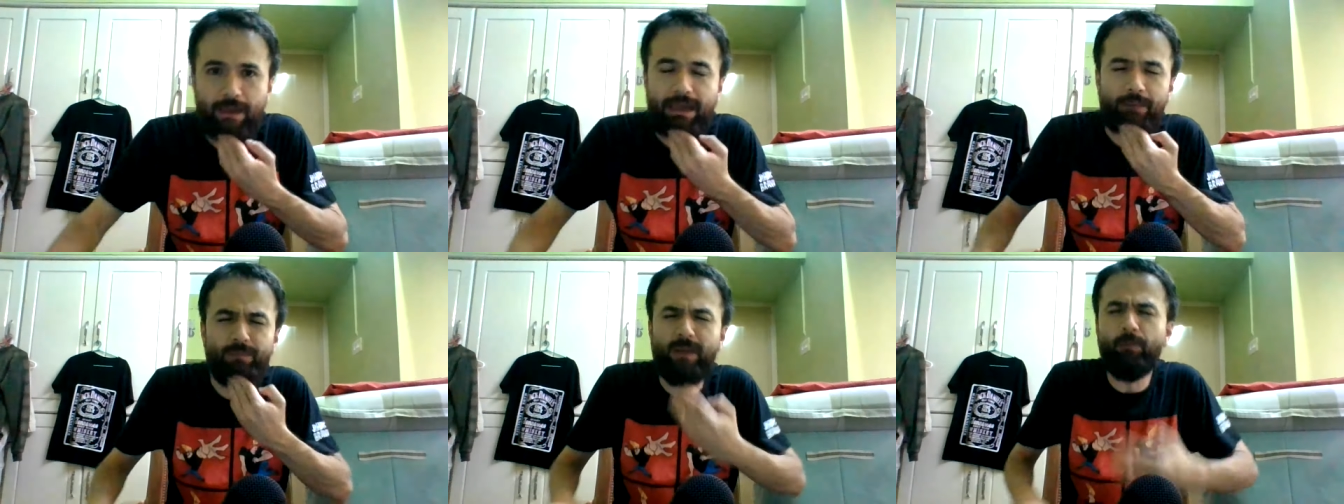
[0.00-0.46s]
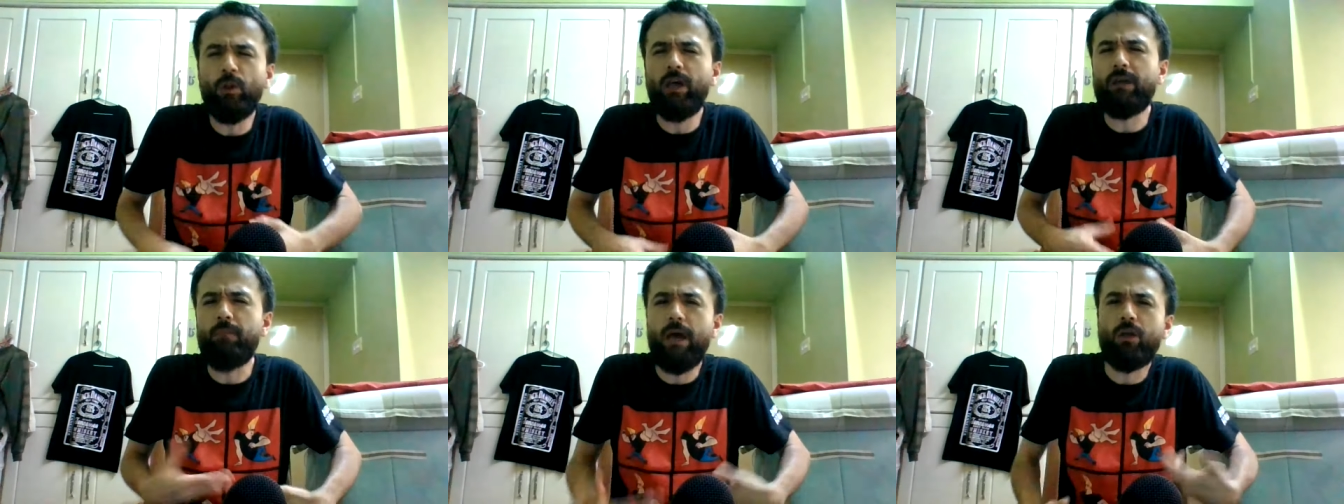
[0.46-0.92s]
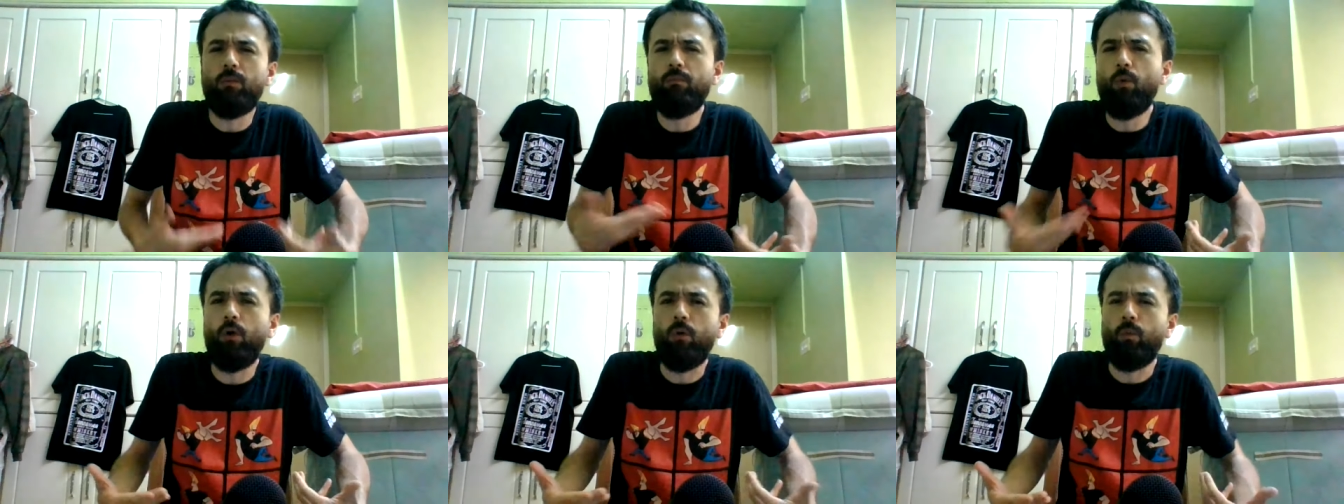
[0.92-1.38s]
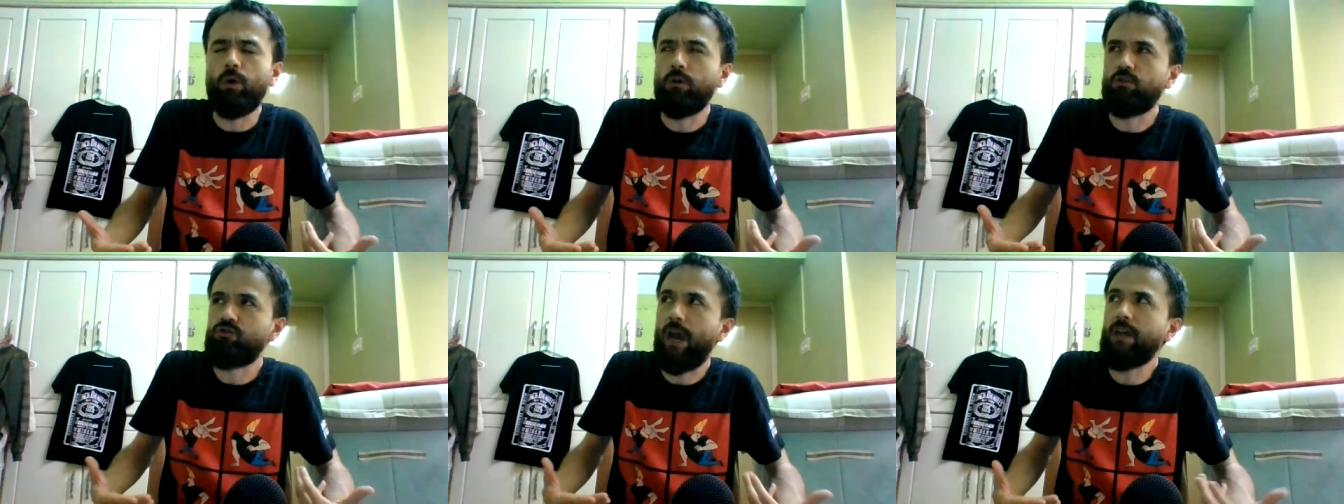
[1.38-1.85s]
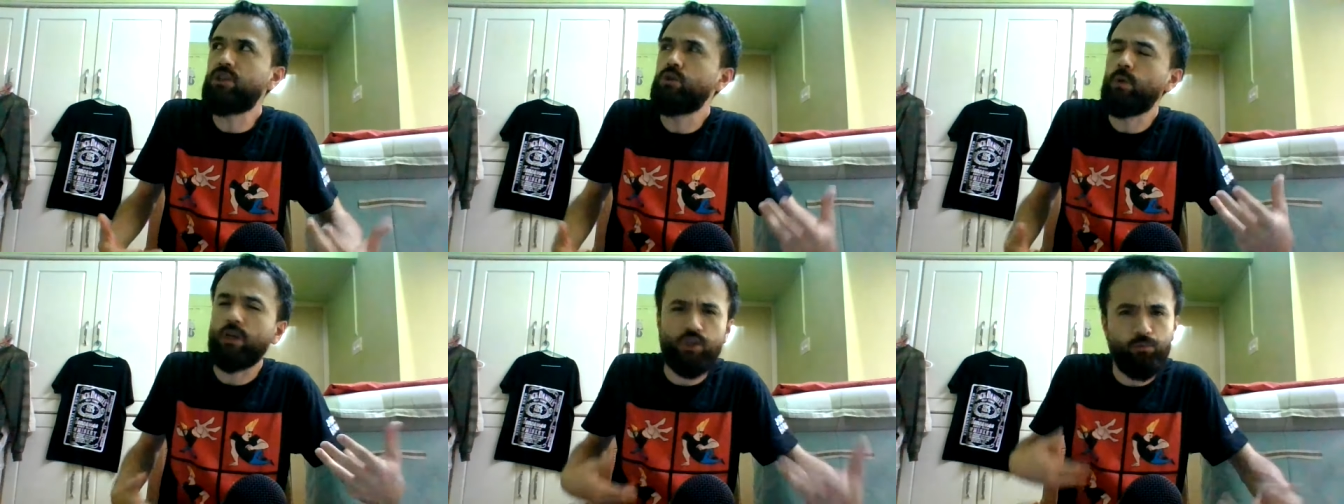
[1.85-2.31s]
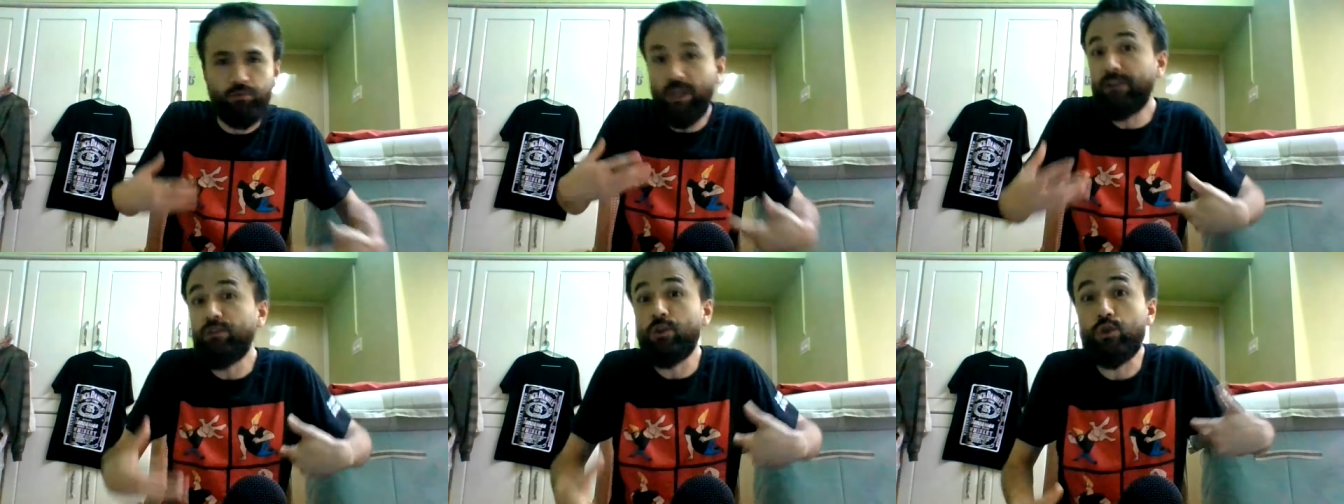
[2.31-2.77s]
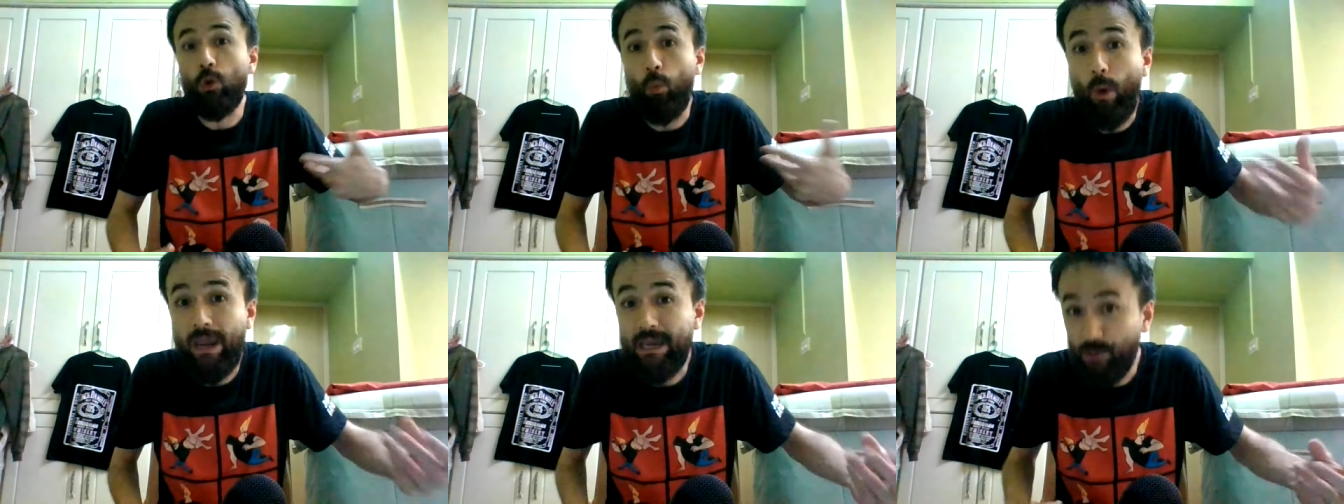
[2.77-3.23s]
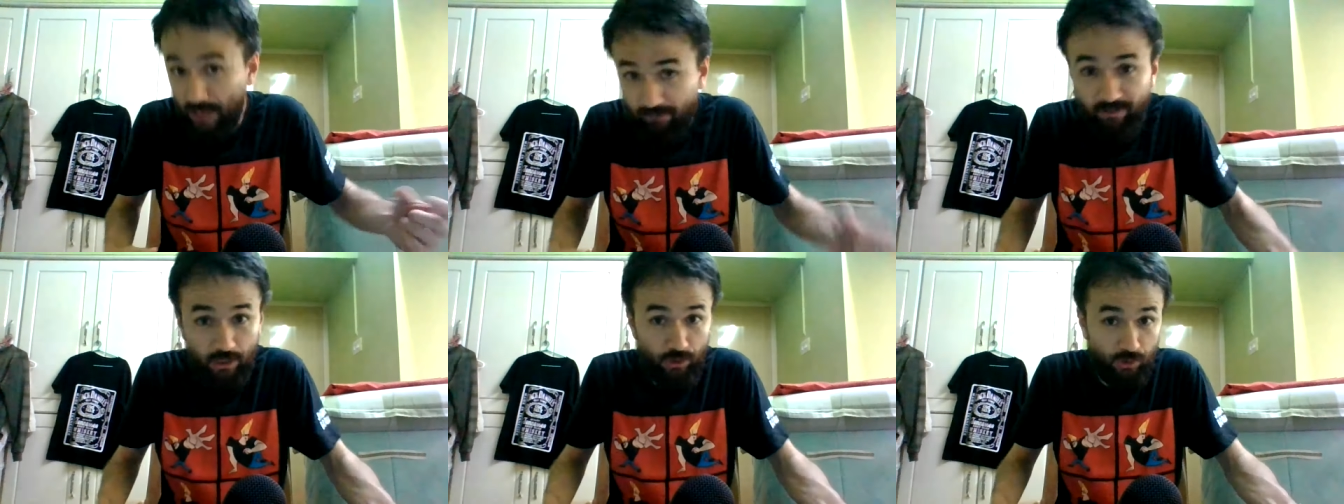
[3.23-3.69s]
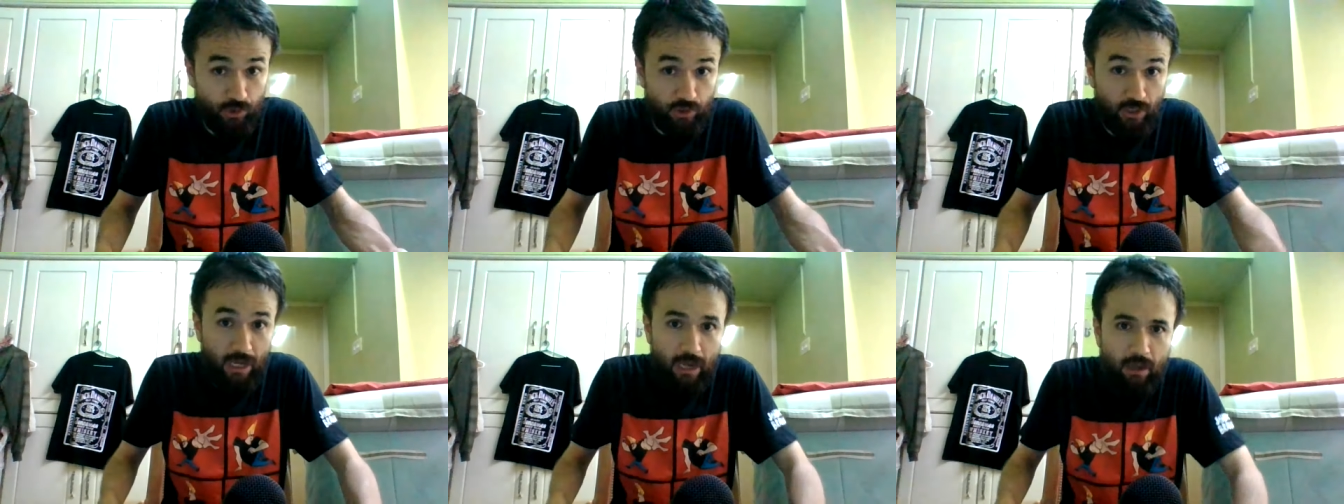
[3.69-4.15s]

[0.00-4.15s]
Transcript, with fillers: And people like Michael Moore will try to explain this away as evidence